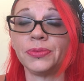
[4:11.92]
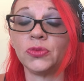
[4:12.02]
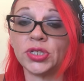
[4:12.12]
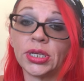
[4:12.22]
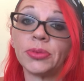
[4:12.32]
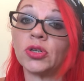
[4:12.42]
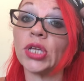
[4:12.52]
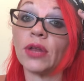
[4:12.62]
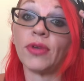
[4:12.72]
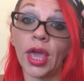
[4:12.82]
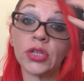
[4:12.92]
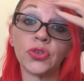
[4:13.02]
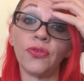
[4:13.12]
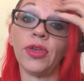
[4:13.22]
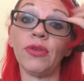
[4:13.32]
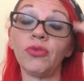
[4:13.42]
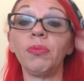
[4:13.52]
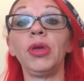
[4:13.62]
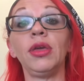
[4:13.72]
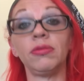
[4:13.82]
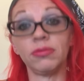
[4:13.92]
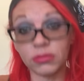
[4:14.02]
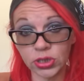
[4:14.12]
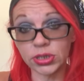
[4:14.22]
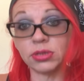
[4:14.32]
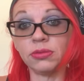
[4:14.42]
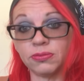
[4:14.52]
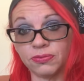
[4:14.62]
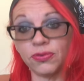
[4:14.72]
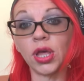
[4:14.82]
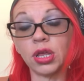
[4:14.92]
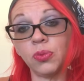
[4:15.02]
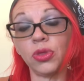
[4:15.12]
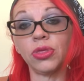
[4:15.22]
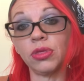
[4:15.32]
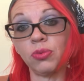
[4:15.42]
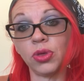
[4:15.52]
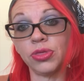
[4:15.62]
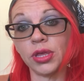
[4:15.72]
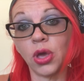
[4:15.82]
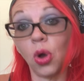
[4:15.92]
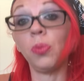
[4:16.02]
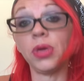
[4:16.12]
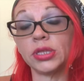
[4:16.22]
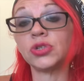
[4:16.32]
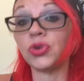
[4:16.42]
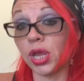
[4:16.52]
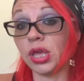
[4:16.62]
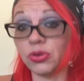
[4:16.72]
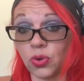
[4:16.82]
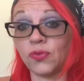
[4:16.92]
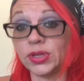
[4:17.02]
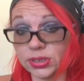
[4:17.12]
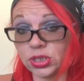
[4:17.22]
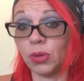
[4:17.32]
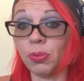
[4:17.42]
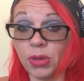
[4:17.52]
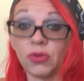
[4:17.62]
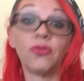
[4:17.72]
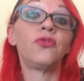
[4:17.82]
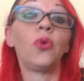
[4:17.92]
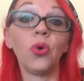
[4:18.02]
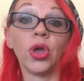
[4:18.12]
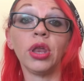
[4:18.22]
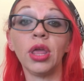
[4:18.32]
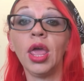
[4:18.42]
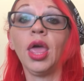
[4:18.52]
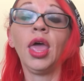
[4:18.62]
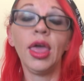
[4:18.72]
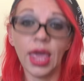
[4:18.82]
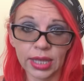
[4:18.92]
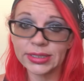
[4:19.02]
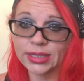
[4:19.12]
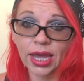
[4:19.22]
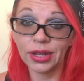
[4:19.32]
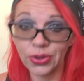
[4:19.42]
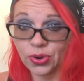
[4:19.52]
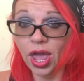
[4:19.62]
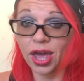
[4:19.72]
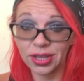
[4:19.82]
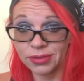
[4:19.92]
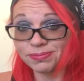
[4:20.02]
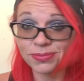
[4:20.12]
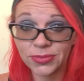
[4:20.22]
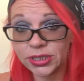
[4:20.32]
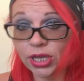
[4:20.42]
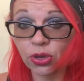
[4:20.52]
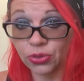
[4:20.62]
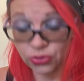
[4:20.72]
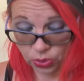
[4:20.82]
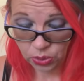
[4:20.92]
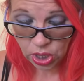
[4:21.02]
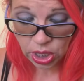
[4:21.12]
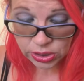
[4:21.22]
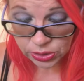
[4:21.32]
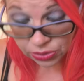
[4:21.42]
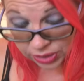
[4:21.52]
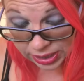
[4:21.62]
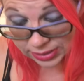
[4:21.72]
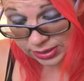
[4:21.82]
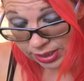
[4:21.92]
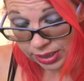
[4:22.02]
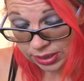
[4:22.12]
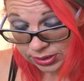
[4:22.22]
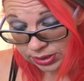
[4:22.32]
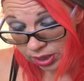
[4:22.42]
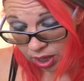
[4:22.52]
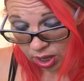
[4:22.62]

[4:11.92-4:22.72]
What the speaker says: receptors out of atrophy from being just flooded with opiates, creating endorphins and dopamine for it. It's got to learn how to cycle through. So these things